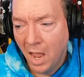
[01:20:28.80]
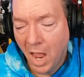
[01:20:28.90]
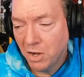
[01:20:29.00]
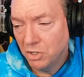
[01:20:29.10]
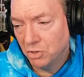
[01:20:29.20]

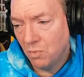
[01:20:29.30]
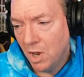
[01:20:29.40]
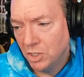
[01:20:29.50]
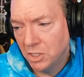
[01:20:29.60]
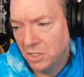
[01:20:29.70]
And you just
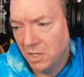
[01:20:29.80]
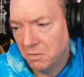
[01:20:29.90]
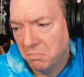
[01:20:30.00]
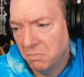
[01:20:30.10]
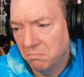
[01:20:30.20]
watch it and think,
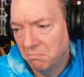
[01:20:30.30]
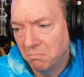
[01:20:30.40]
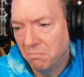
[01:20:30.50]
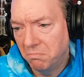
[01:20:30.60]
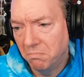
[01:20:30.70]

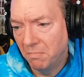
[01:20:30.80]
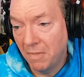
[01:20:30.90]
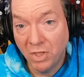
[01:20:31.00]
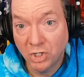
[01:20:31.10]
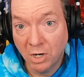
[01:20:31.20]

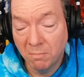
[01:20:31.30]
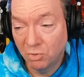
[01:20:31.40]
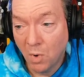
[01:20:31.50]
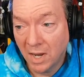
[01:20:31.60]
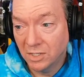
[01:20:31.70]
and they shot him
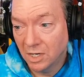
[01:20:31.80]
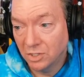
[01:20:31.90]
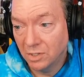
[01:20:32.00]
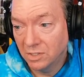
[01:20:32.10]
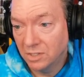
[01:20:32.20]
twice, as
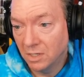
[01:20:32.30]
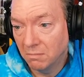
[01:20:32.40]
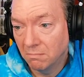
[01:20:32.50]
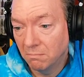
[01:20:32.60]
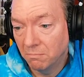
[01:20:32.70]
you can see.
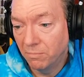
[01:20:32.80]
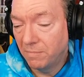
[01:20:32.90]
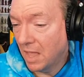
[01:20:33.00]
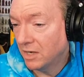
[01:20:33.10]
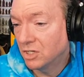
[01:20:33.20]

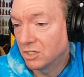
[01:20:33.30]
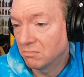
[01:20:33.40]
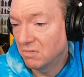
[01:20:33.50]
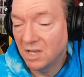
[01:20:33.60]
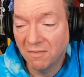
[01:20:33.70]
That's
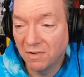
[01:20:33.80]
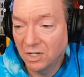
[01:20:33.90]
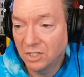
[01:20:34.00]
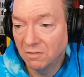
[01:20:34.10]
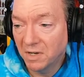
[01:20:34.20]
the
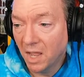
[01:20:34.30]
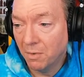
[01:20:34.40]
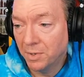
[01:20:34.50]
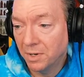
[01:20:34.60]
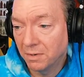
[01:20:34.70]
definition of a
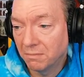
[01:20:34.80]
coward.